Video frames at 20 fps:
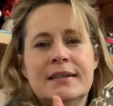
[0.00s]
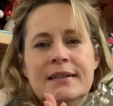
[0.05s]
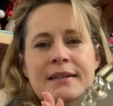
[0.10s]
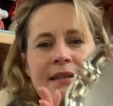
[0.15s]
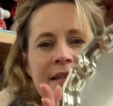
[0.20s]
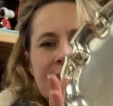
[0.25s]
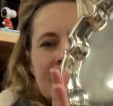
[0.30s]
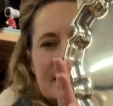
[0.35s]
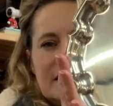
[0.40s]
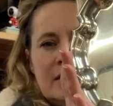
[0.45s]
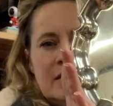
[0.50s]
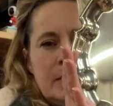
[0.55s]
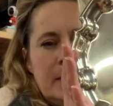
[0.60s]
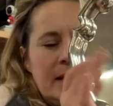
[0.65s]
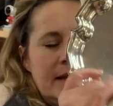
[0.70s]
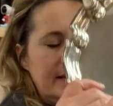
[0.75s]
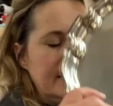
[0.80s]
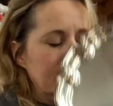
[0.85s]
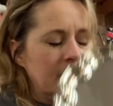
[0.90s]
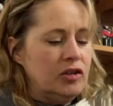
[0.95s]
a silver
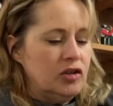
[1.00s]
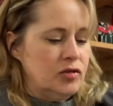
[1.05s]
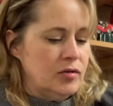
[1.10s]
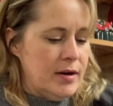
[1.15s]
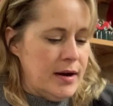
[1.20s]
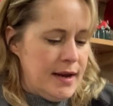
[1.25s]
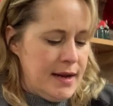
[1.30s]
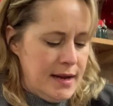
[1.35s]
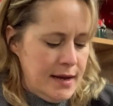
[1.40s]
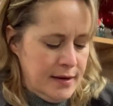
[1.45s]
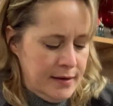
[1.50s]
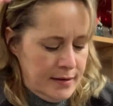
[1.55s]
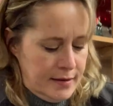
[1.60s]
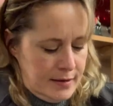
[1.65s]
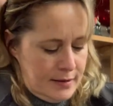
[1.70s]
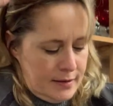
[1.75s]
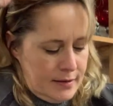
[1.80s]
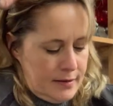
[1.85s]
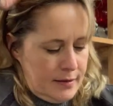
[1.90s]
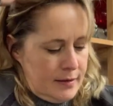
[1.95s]
plated tray.
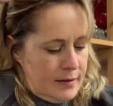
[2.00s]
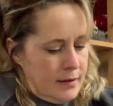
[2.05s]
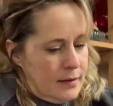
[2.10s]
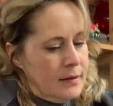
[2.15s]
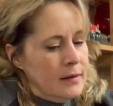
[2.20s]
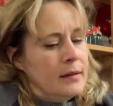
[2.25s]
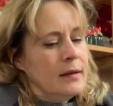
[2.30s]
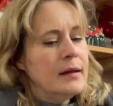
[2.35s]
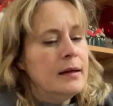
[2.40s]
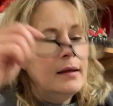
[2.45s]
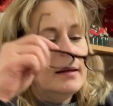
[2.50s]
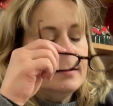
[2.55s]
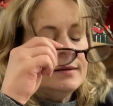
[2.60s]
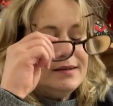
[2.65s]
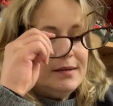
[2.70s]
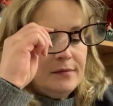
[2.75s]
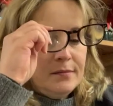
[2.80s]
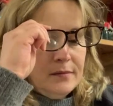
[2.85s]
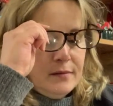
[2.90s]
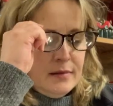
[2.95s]
I
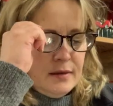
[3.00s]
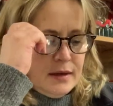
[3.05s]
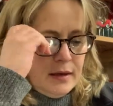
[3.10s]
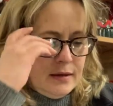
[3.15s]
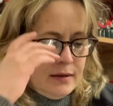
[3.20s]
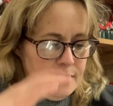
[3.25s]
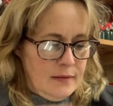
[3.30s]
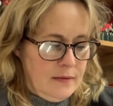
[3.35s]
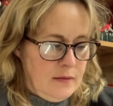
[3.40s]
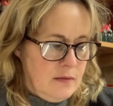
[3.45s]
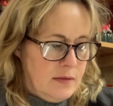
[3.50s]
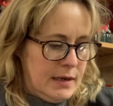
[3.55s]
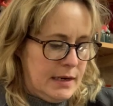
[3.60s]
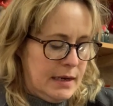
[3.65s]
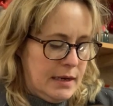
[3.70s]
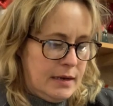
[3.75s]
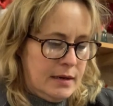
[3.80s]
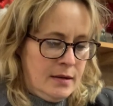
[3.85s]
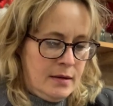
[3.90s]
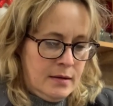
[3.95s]
don't think it's got
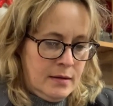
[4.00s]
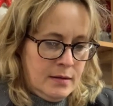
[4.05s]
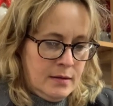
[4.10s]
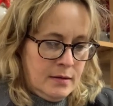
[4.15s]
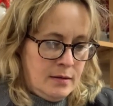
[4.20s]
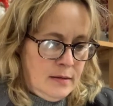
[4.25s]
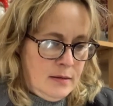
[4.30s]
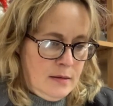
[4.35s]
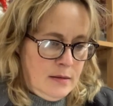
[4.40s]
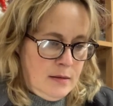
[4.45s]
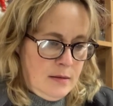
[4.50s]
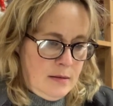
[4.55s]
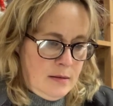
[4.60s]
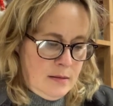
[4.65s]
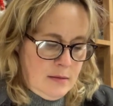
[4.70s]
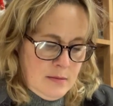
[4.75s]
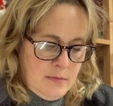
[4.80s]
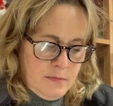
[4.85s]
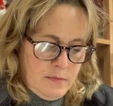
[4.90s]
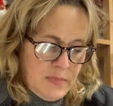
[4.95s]
any
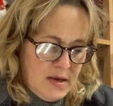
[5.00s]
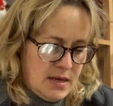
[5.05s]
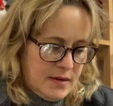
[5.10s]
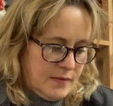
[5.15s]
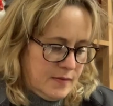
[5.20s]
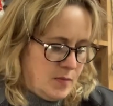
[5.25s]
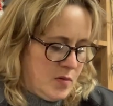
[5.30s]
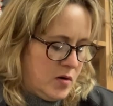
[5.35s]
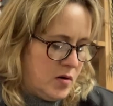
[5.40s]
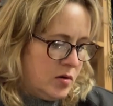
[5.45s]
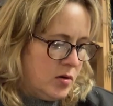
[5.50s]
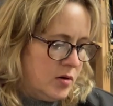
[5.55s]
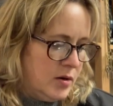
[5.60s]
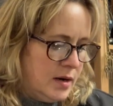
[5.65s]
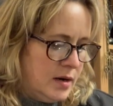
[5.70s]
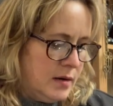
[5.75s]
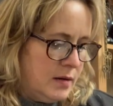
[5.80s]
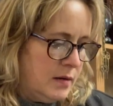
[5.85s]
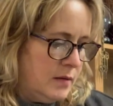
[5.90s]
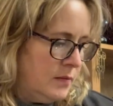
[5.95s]
maker's mark on it,
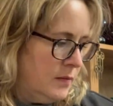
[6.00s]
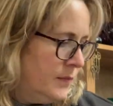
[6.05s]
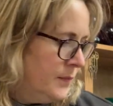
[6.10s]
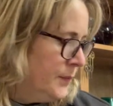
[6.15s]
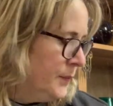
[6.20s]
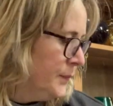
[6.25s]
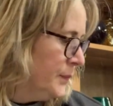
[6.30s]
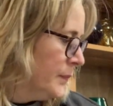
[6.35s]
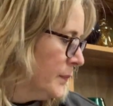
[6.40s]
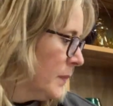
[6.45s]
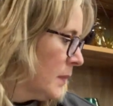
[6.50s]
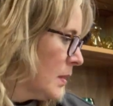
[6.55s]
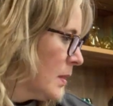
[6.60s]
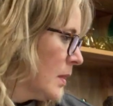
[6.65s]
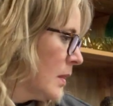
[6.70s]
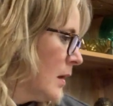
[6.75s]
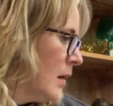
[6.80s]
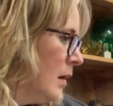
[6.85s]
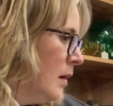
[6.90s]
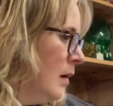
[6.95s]
no.
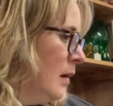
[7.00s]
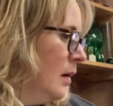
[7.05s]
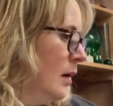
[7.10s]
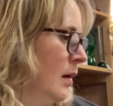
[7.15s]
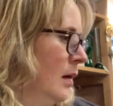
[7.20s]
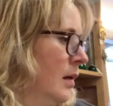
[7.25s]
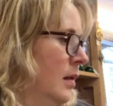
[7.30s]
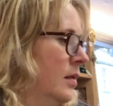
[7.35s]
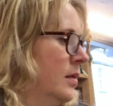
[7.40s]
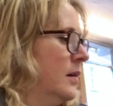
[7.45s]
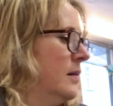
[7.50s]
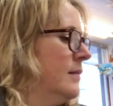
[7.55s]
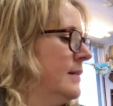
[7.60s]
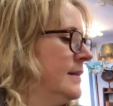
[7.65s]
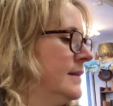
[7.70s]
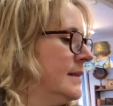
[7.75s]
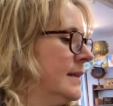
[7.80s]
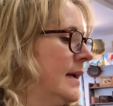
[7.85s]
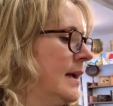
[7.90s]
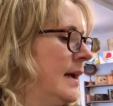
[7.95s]

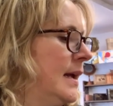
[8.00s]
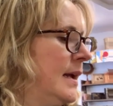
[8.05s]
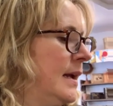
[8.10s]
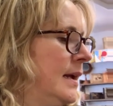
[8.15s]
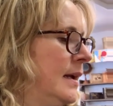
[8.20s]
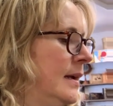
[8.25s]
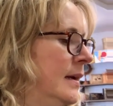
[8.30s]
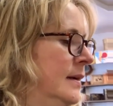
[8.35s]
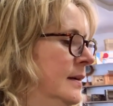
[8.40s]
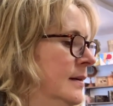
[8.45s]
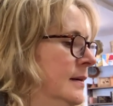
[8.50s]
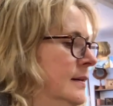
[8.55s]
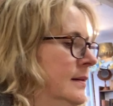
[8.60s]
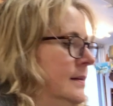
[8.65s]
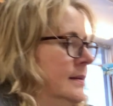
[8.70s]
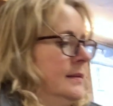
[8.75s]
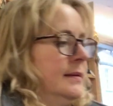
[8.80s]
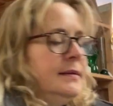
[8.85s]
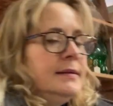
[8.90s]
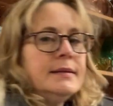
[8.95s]
There's a
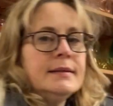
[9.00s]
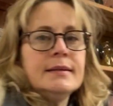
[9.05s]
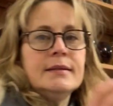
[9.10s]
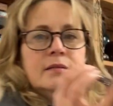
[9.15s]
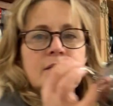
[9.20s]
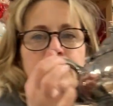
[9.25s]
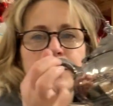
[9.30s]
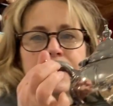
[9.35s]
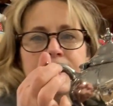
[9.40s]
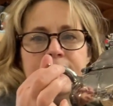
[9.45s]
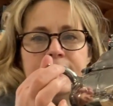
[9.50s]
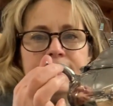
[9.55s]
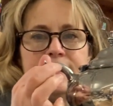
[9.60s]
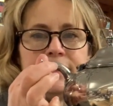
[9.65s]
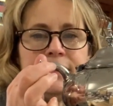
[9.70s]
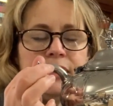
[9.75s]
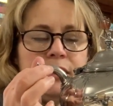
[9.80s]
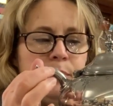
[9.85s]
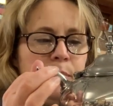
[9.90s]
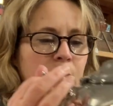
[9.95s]
silver plated
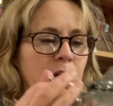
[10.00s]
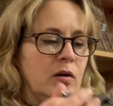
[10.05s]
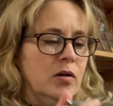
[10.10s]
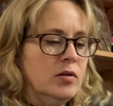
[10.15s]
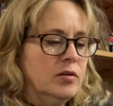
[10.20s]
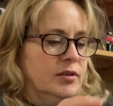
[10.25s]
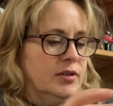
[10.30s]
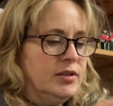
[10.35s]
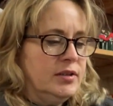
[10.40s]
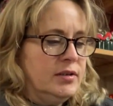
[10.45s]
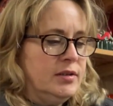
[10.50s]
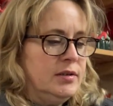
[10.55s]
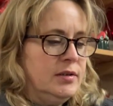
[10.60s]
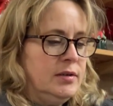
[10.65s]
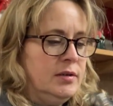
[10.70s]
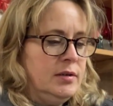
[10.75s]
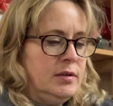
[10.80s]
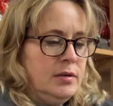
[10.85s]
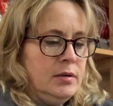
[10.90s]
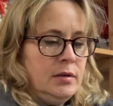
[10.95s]
teapot.
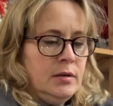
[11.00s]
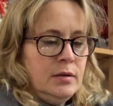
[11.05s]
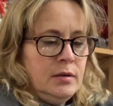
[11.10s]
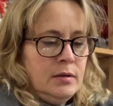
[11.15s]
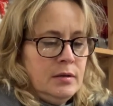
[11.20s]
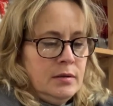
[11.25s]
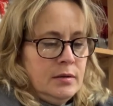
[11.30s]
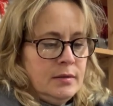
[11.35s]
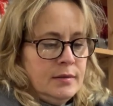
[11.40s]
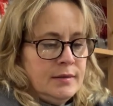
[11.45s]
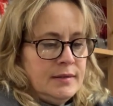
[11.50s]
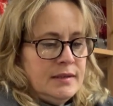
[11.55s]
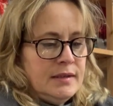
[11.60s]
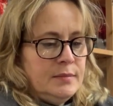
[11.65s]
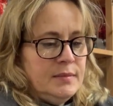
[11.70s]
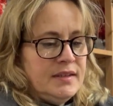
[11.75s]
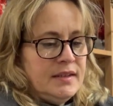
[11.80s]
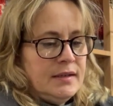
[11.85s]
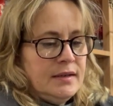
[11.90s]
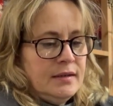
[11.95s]

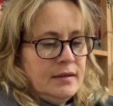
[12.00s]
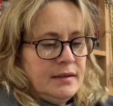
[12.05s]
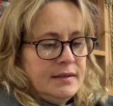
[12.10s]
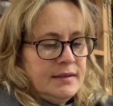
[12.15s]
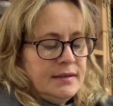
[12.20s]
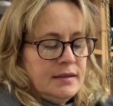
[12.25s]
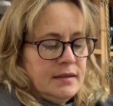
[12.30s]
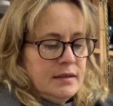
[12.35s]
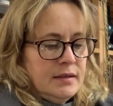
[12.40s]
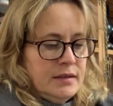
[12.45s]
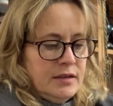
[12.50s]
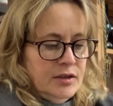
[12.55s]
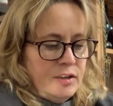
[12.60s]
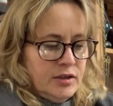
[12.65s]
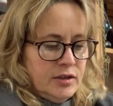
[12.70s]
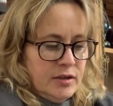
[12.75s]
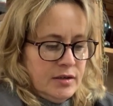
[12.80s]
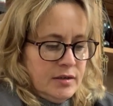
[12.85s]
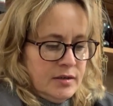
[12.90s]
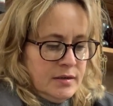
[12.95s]
Seems in nice
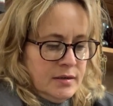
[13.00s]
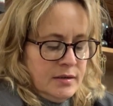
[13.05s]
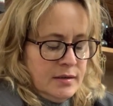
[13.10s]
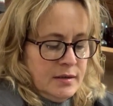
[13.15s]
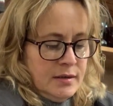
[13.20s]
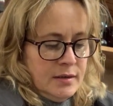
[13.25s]
condition.